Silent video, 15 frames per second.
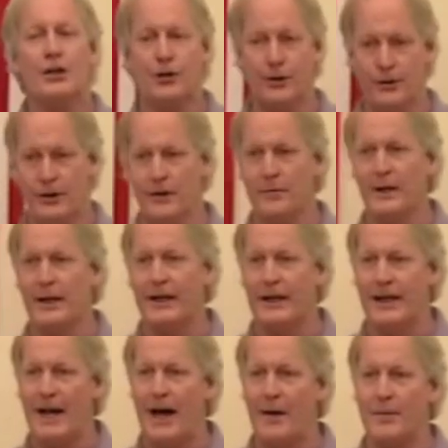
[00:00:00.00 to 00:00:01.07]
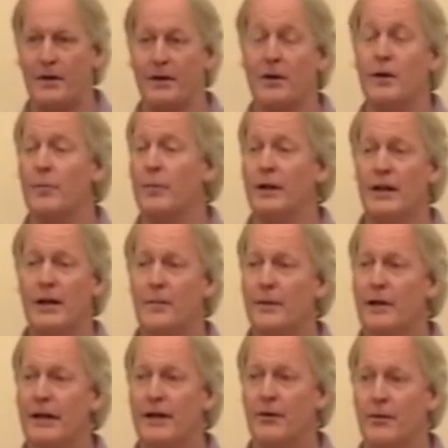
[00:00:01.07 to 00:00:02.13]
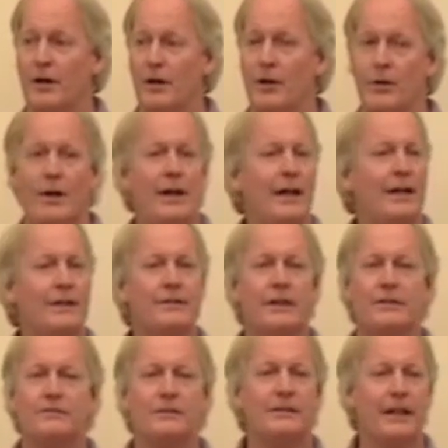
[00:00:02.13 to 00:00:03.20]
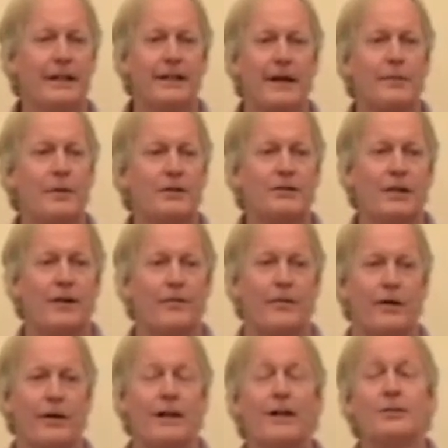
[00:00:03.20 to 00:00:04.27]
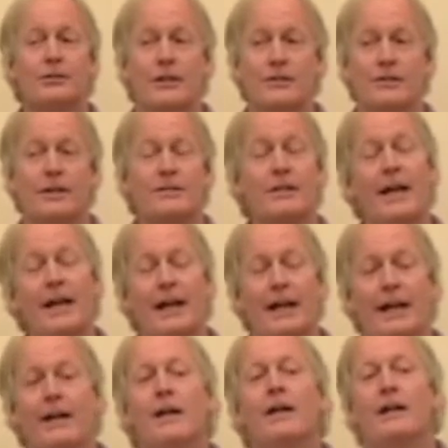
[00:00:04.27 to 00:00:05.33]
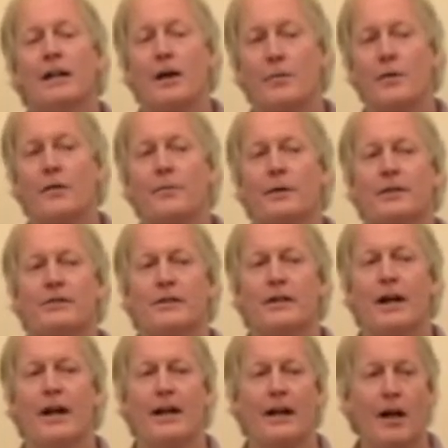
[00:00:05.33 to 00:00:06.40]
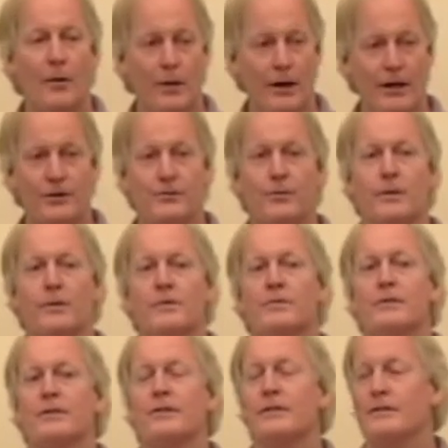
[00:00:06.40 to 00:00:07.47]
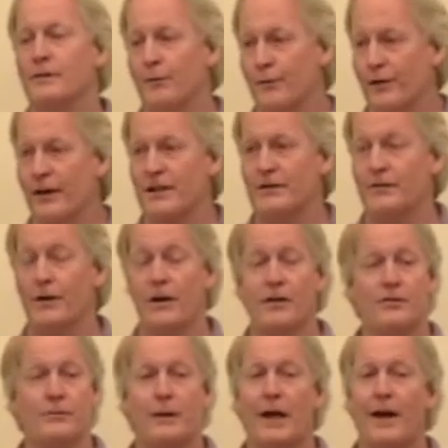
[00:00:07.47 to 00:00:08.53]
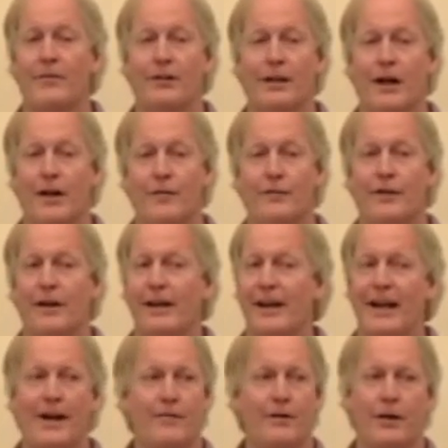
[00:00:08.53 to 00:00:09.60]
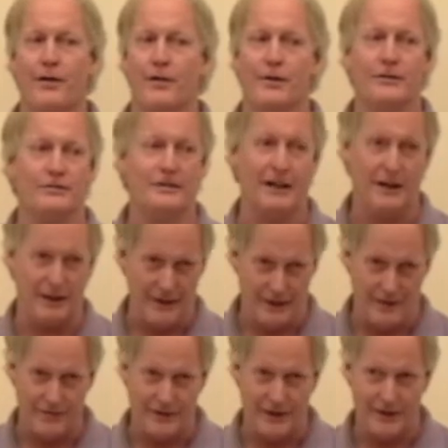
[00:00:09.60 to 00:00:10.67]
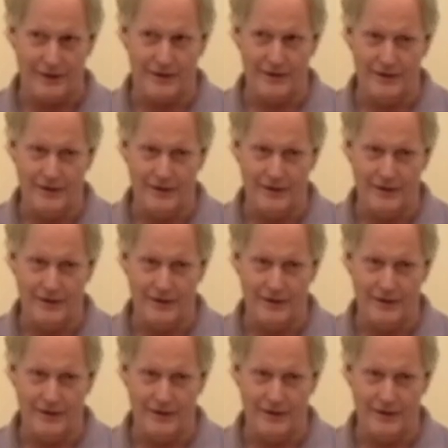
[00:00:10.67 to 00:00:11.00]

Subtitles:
You can make it happen. Become a hero. It doesn't take that much effort. It just says, hey, come with me tonight. I want to introduce you to some friends of ours. We have a lot of fun every Thursday evening.